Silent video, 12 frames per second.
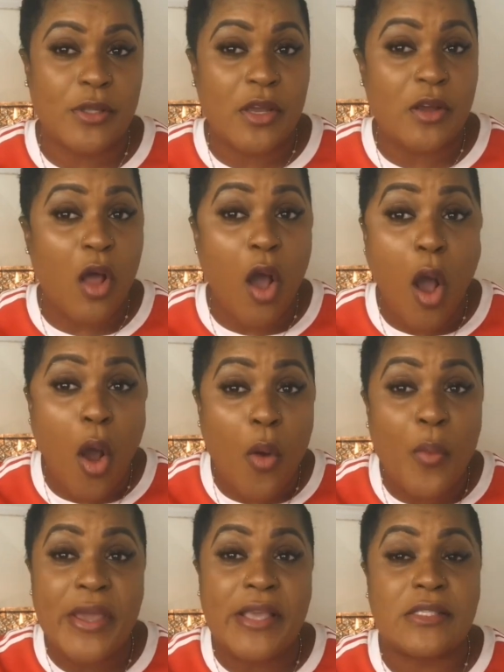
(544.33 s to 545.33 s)
so they'll
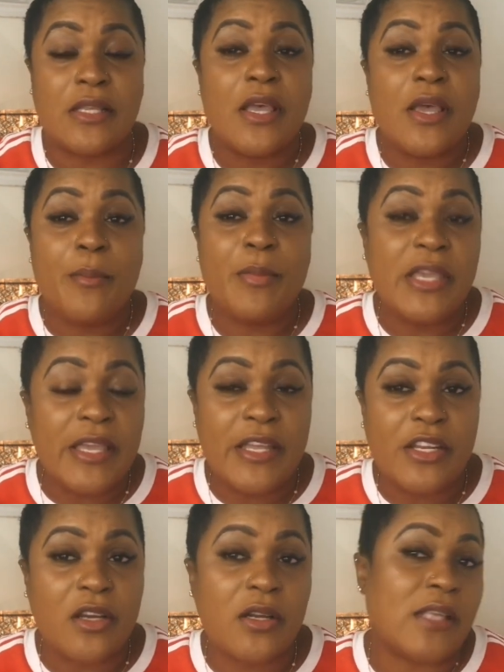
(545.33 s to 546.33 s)
always be
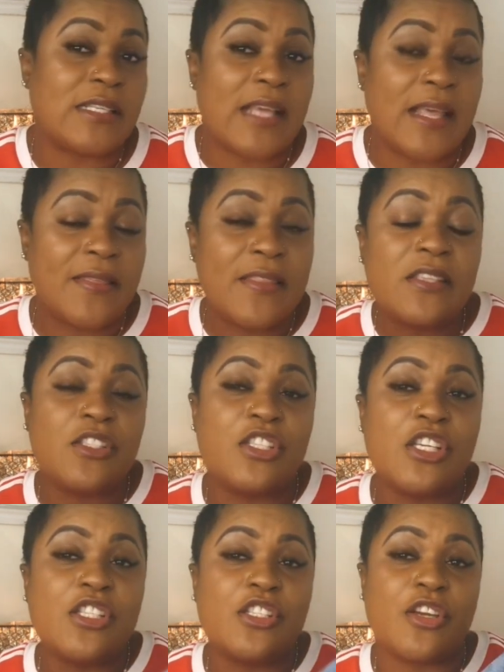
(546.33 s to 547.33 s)
in your closet and this
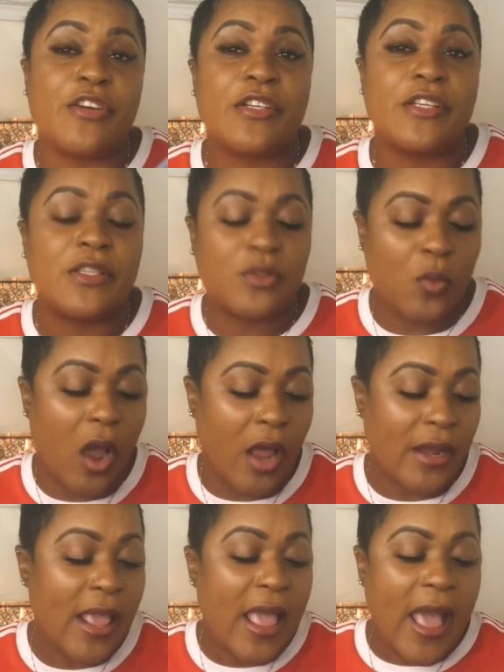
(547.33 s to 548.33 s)
jean skirt is
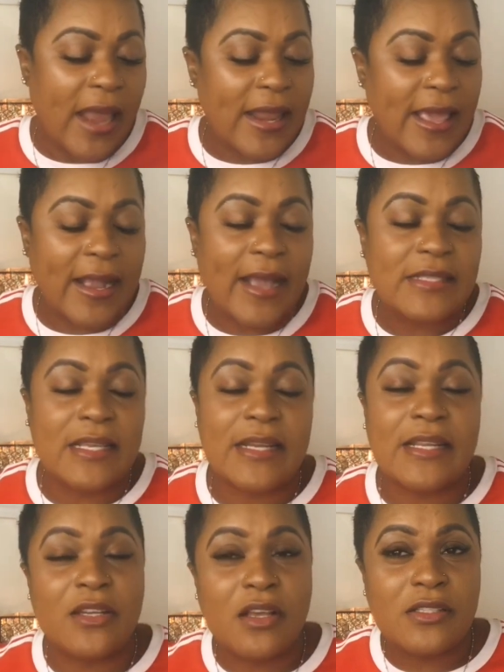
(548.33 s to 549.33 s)
one and like i
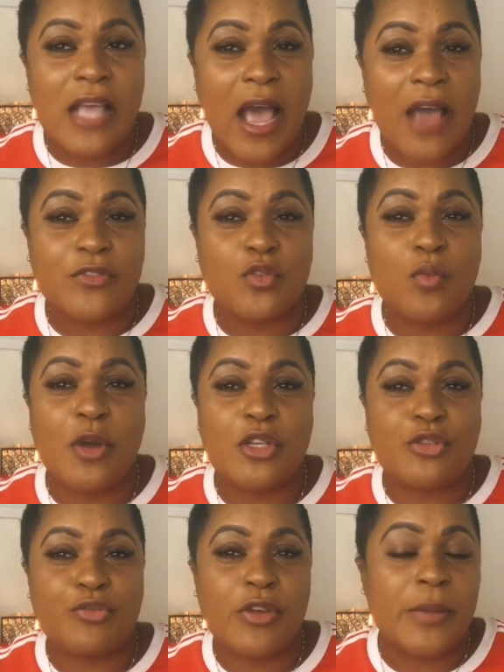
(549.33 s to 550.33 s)
said it doesn't have too
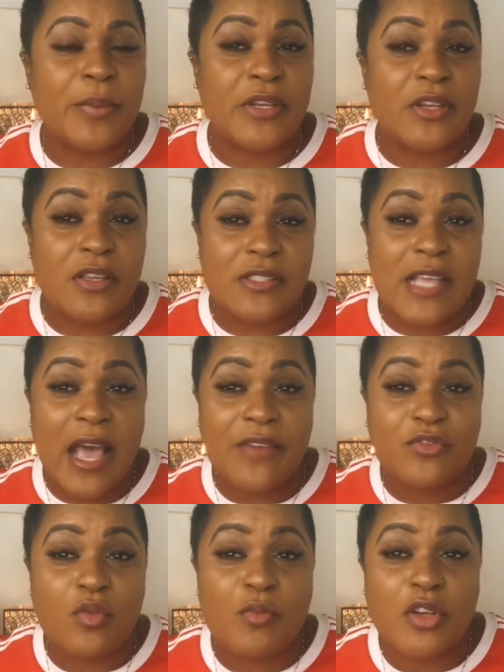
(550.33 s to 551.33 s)
much rip it doesn't
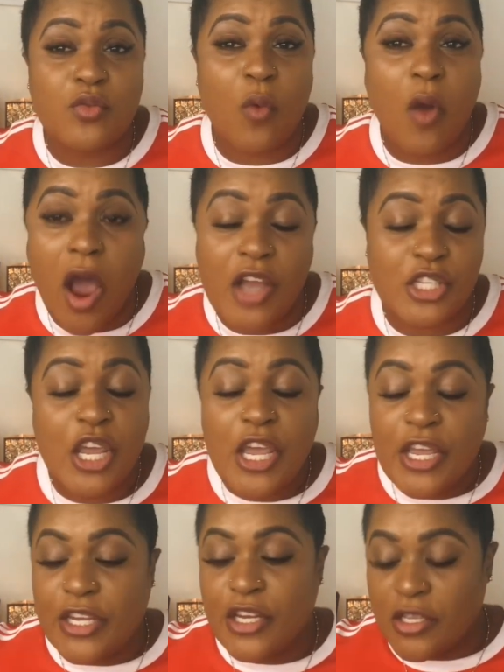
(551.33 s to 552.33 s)
have too much wash
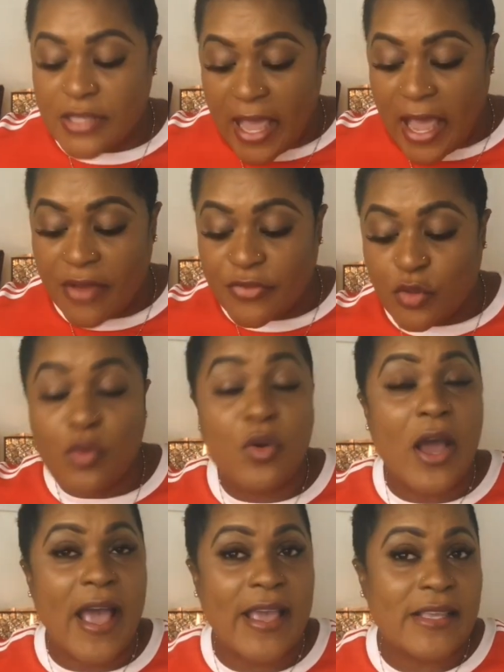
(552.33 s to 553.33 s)
it doesn't have
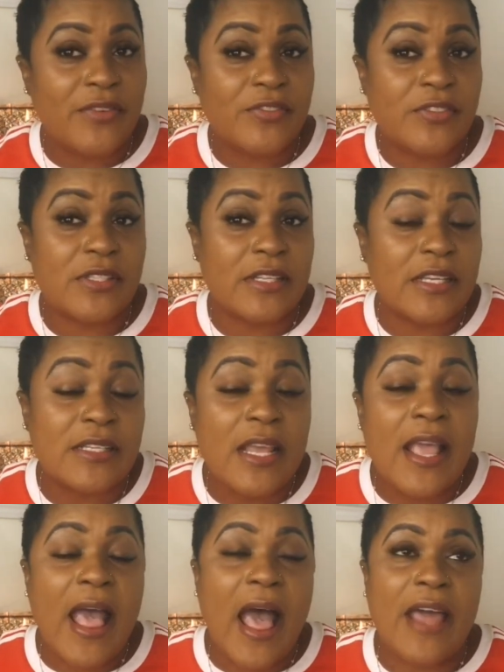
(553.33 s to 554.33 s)
too high of slit
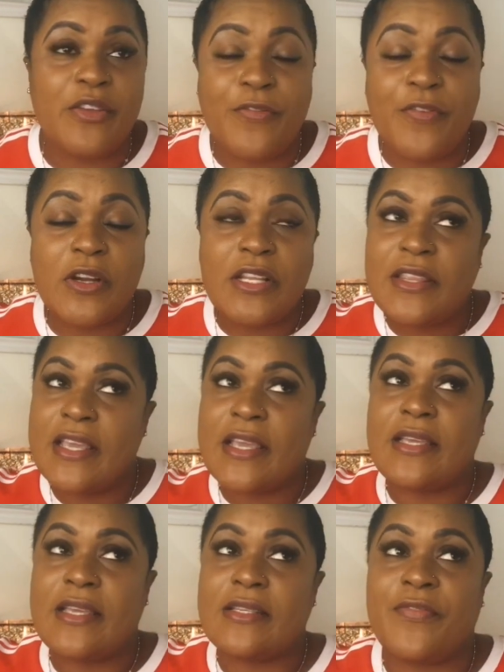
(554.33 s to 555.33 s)
and the funny
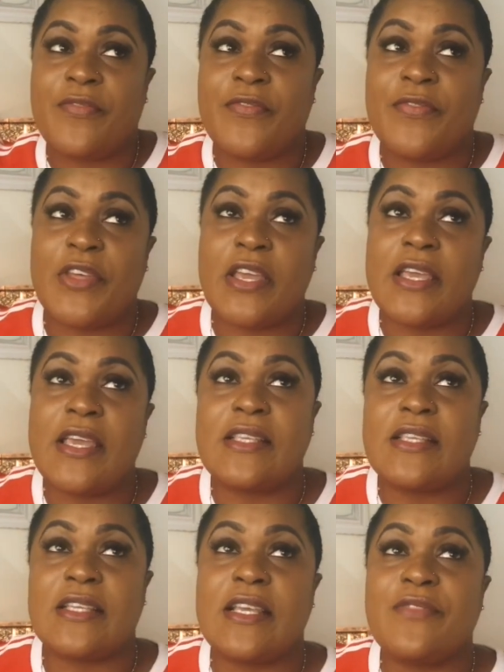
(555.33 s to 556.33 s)
thing thing
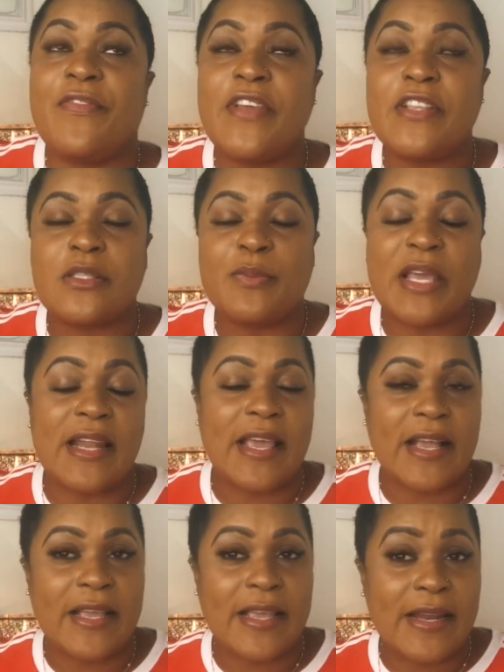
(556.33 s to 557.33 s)
is it fits me
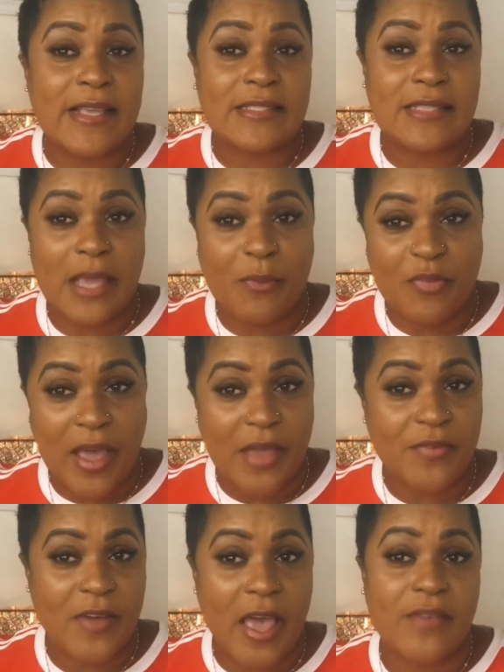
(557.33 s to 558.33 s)
like again i say i'm
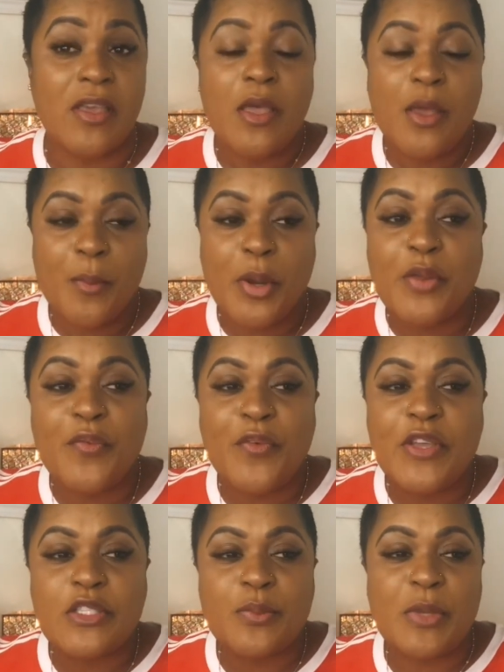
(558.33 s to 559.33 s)
five five but it
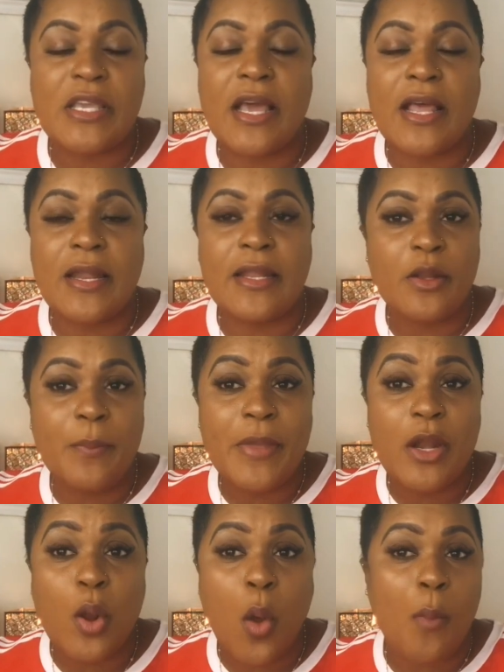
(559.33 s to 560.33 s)
fits me a little
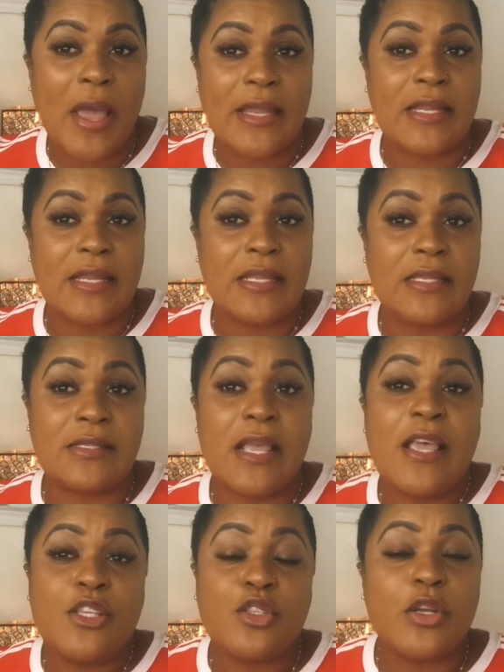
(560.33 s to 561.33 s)
below my knees
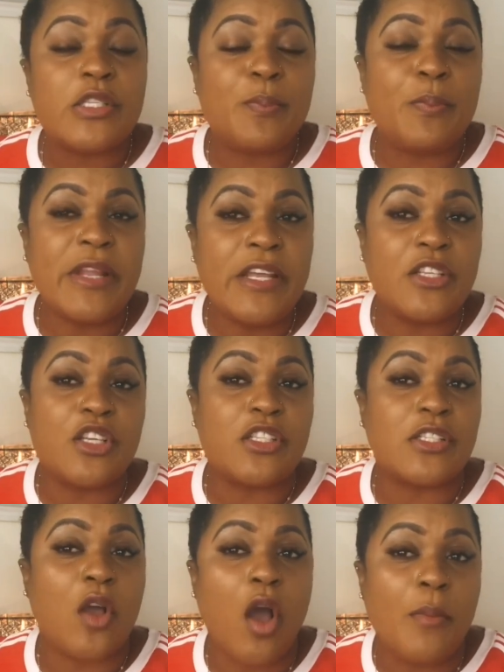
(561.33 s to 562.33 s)
so the split
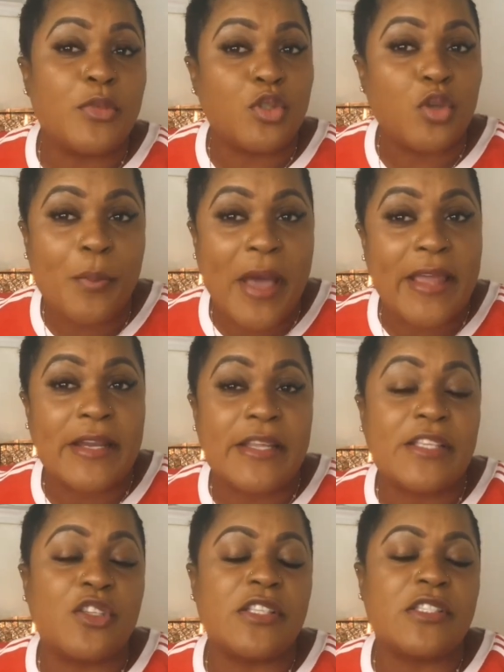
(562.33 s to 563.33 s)
just come to my
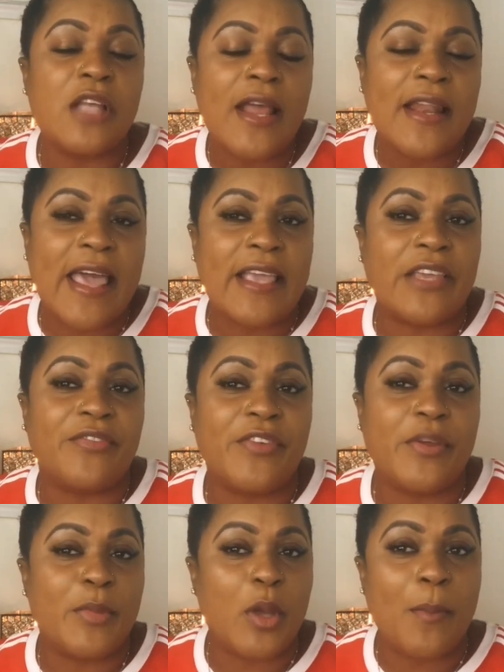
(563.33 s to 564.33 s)
knees so it's not like it
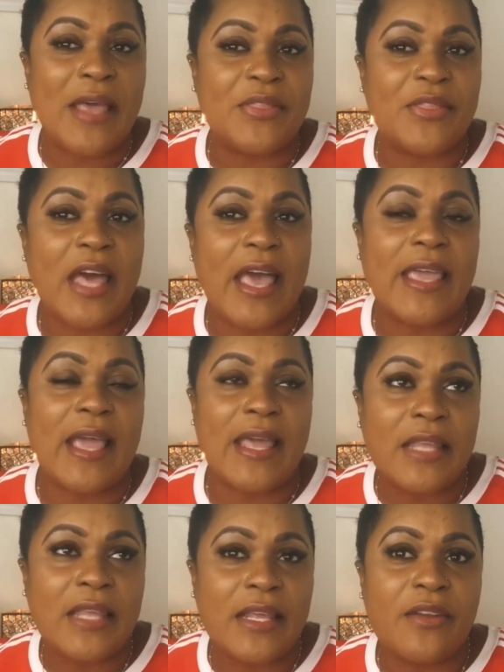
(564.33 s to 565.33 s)
fit me up my thigh
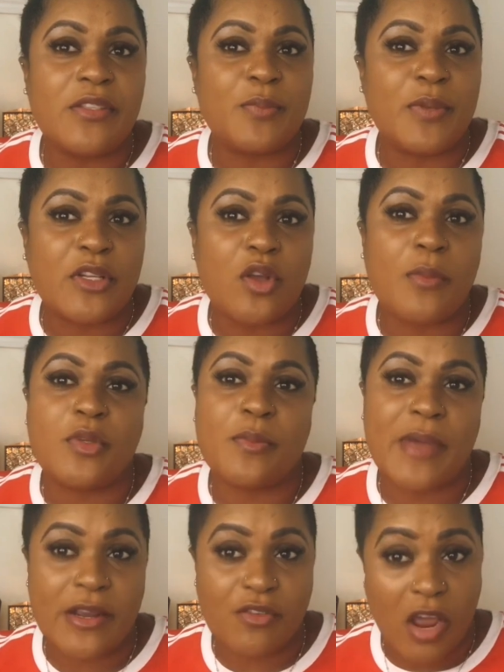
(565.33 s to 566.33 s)
and then the split come to
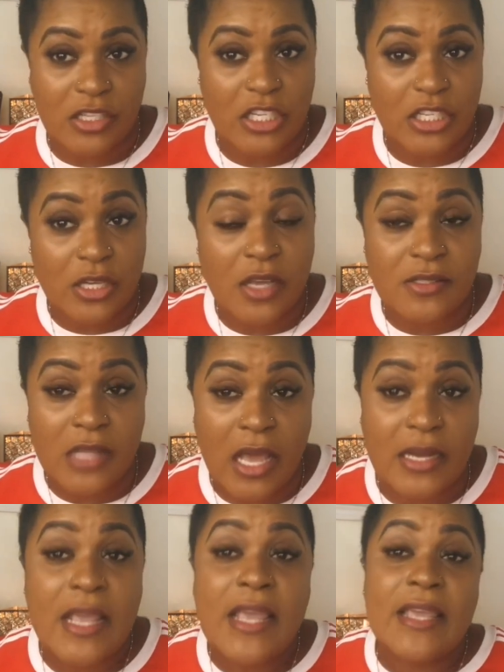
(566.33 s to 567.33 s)
my crotch it does
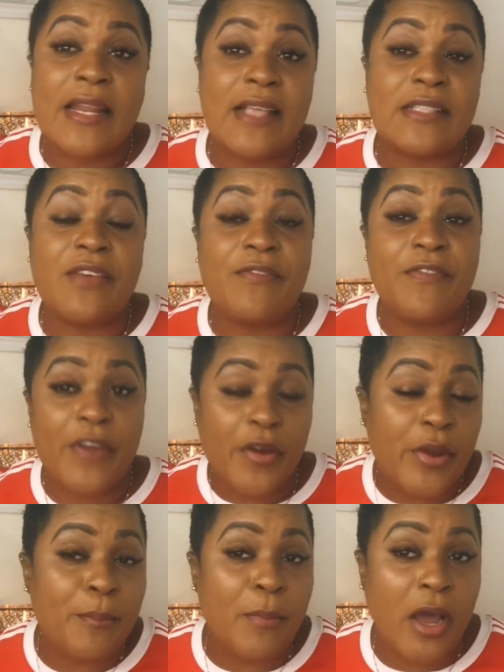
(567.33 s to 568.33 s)
not it has a
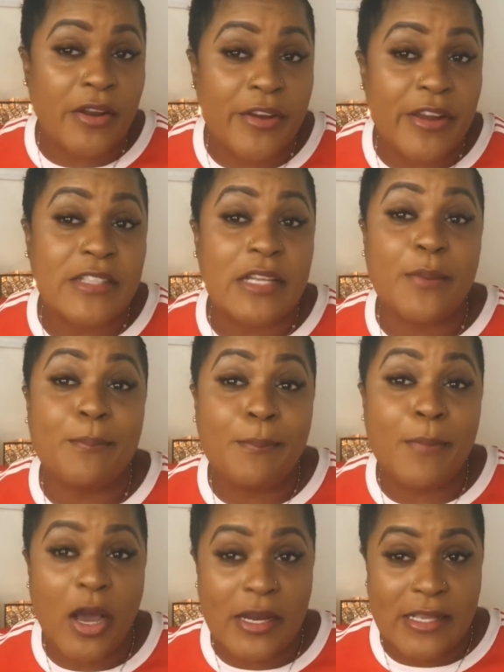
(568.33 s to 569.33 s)
very moderate and
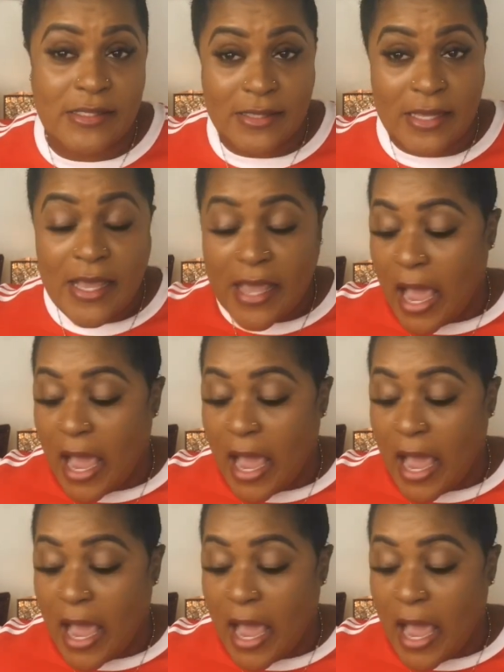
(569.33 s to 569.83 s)
modest